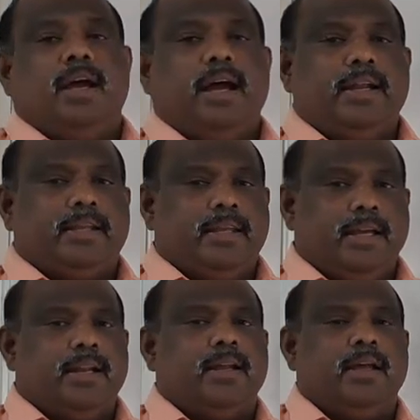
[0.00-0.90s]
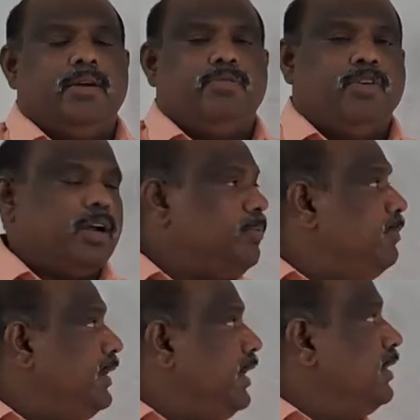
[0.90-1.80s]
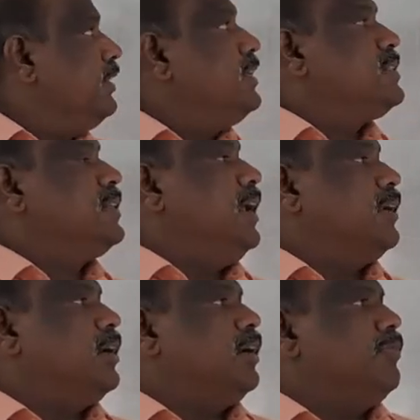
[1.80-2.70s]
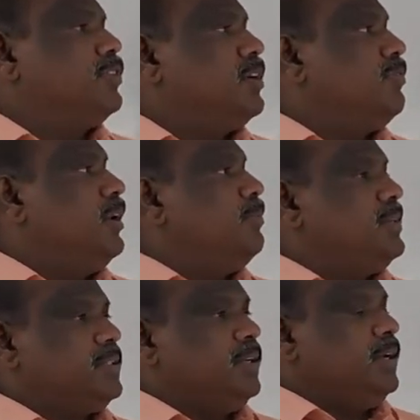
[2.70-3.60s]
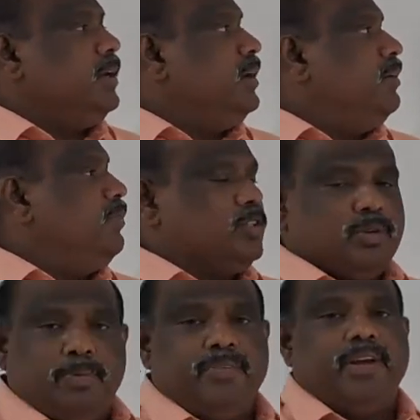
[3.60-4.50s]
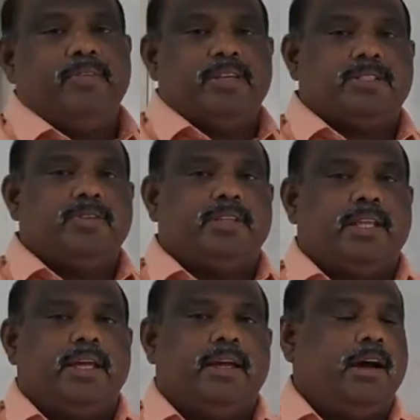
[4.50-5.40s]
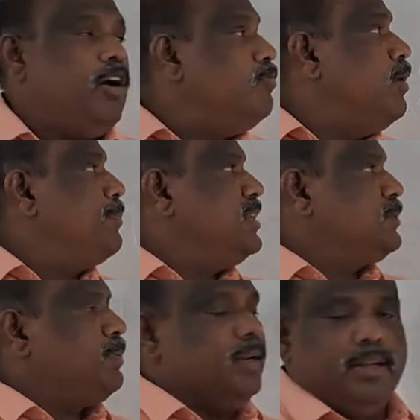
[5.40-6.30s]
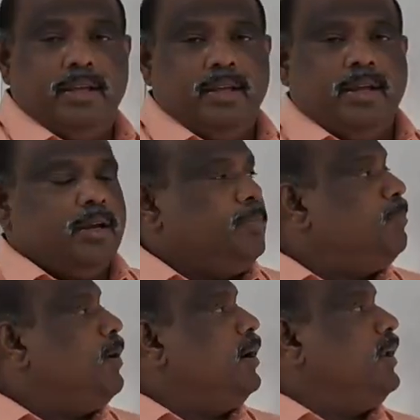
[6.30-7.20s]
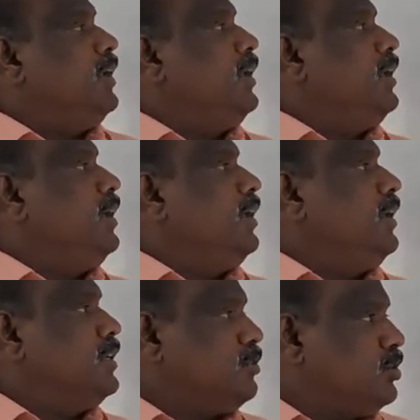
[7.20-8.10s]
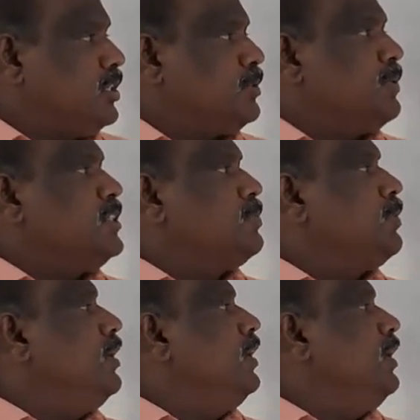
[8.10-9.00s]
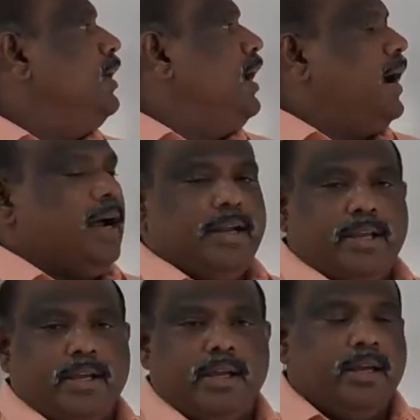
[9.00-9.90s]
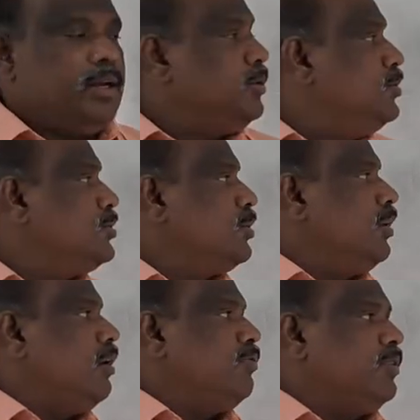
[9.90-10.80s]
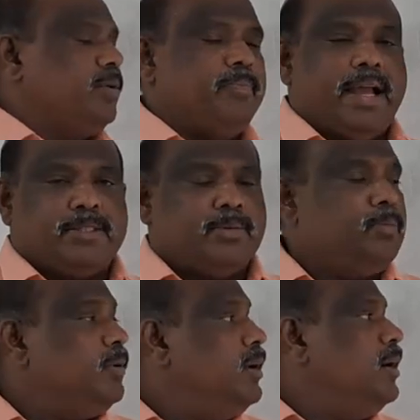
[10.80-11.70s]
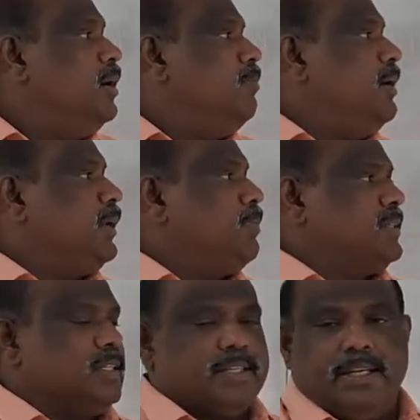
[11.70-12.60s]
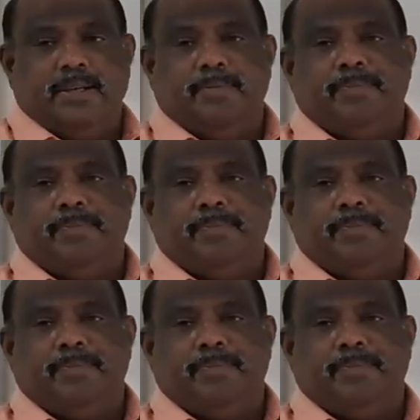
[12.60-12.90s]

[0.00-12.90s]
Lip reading: And here, for making this electronic configuration of elements, we should be well versed with Aufbau principle, Pauli Exclusion principle, and Hunds rule of maximum multiplicity.